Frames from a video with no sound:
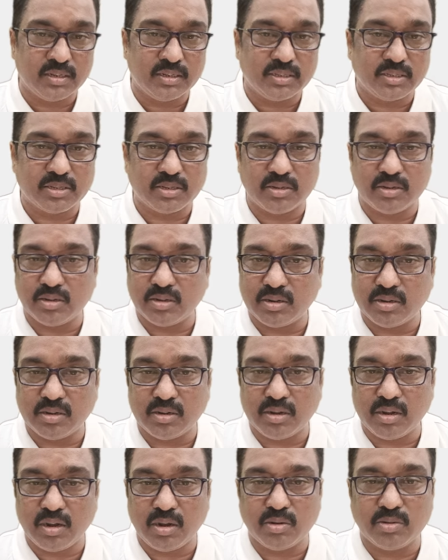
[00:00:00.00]

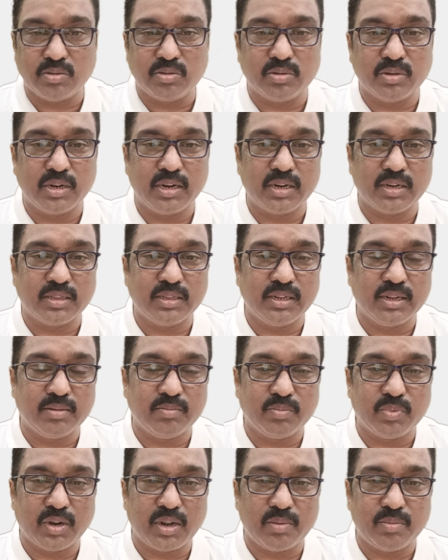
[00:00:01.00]
So how to get the
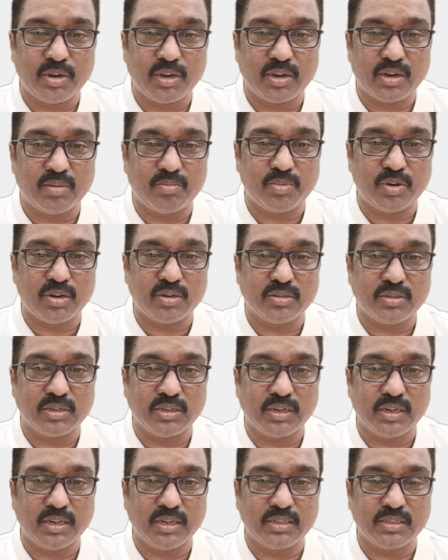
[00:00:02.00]
employment
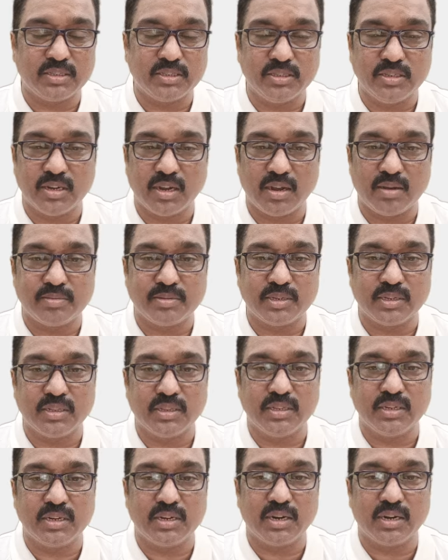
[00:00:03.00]
opportunities, jobs
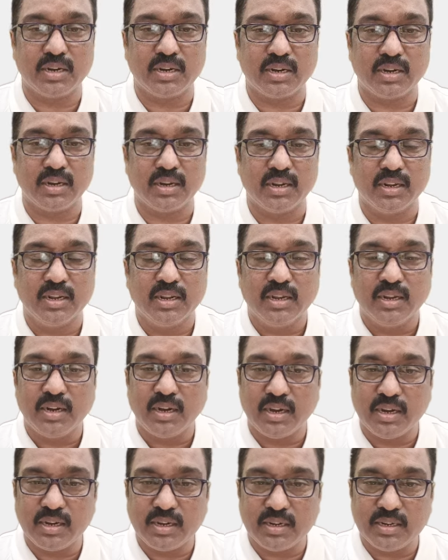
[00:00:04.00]
in the country?
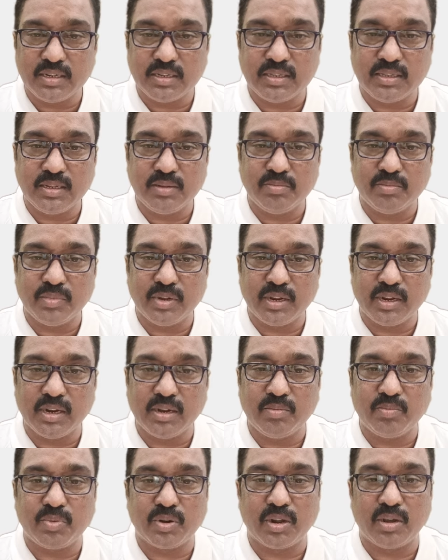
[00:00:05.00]
It is the
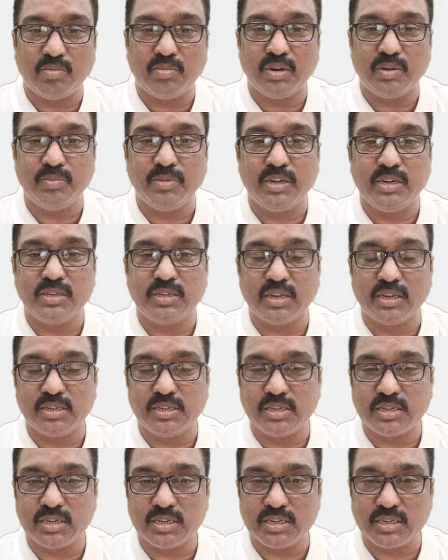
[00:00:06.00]
main problem is
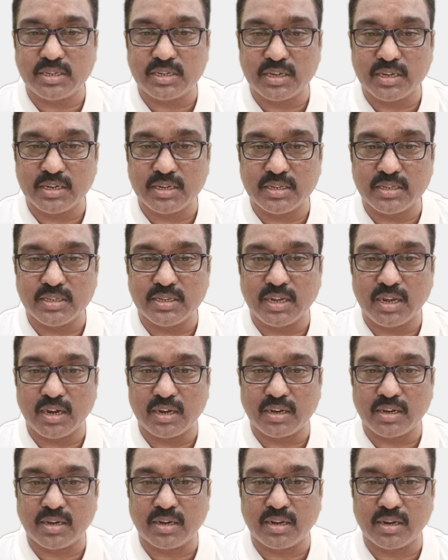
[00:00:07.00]
education is the
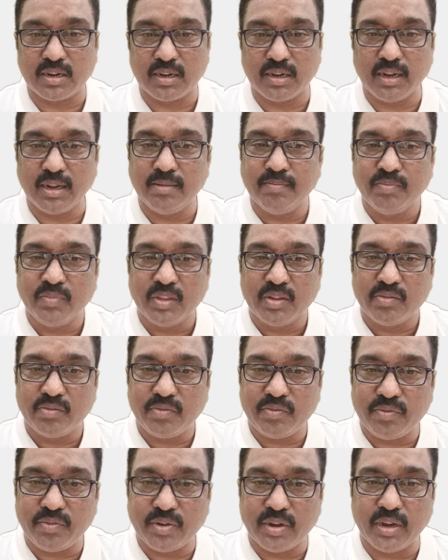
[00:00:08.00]
utterly
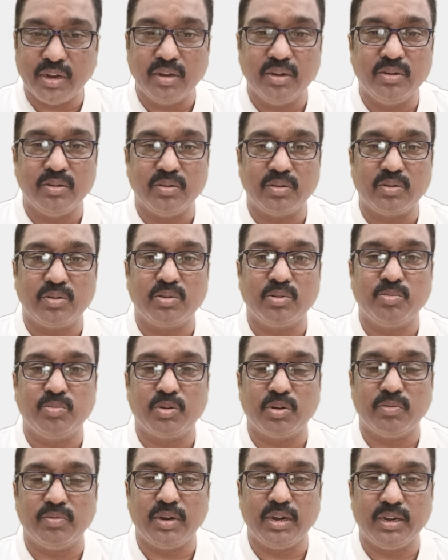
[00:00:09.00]
failure to
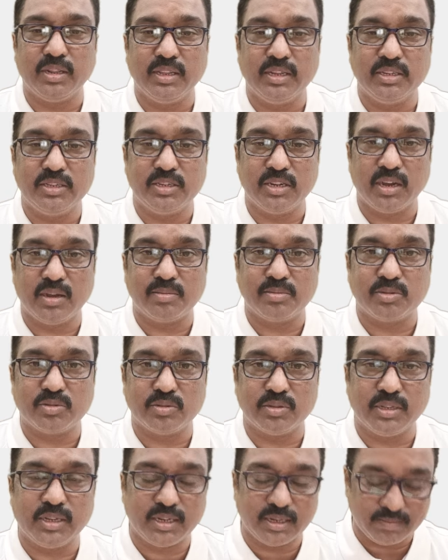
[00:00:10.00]
provide the jobs
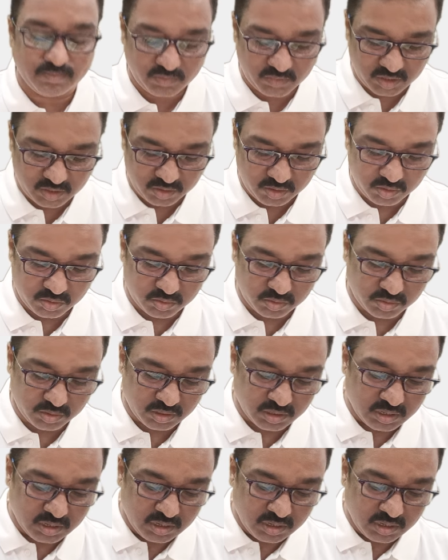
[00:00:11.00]
to the youth.